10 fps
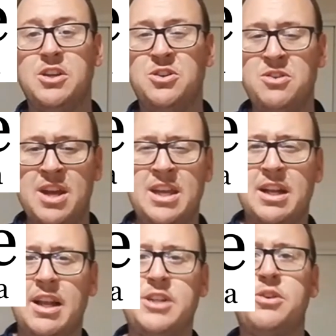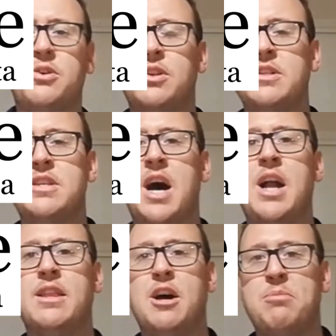Unique Electrical and
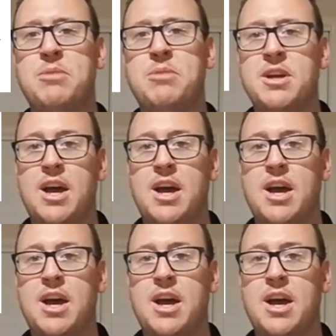Data, they'll be